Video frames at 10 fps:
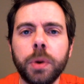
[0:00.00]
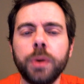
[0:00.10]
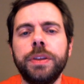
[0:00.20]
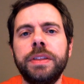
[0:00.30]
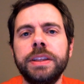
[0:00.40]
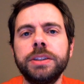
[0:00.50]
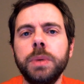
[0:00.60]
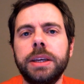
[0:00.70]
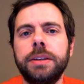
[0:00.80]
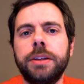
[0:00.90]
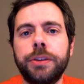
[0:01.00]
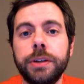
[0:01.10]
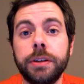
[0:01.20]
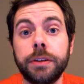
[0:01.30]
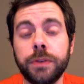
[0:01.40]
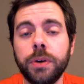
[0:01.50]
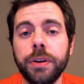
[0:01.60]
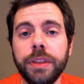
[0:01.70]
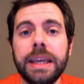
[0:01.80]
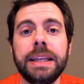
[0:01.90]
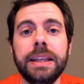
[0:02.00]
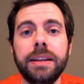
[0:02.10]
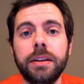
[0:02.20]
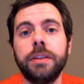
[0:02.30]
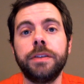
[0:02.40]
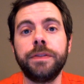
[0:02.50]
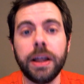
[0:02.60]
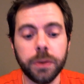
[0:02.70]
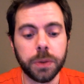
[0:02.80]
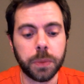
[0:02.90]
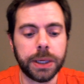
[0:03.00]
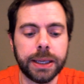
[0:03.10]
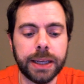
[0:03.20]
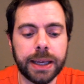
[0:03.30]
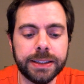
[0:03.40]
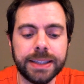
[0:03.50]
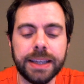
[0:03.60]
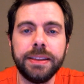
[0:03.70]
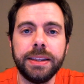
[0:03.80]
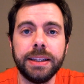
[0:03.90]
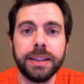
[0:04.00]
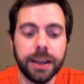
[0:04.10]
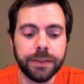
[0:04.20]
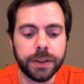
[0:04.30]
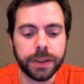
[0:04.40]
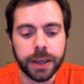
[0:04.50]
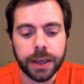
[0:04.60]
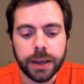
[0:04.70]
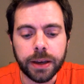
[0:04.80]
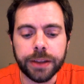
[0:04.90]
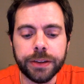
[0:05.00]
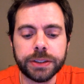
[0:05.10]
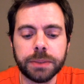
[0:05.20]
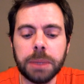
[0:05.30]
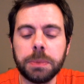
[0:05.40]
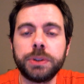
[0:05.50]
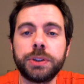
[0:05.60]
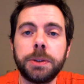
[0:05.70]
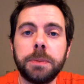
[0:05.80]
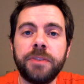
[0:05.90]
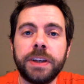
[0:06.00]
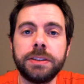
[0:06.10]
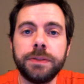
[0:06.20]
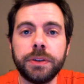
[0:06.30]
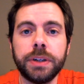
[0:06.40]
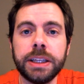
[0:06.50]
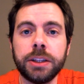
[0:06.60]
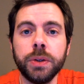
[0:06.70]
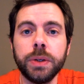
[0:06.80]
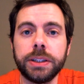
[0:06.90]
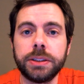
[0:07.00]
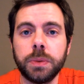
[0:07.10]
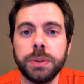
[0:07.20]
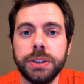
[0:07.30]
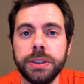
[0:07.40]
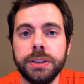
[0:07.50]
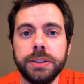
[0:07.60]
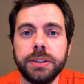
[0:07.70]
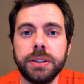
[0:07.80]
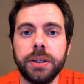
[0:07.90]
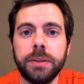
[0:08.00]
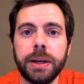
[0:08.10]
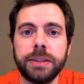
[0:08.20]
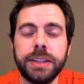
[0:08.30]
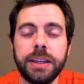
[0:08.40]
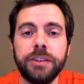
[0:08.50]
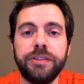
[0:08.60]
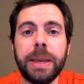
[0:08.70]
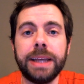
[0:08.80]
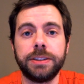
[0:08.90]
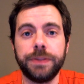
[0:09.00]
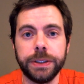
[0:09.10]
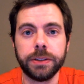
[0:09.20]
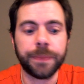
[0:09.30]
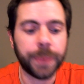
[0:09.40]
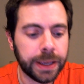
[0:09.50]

both this weekend, the 3rd and the 4th, and the following weekend on the 10th and the 11th, there's a maple syrup festival in Lucas, which is um, outside of Mansfield.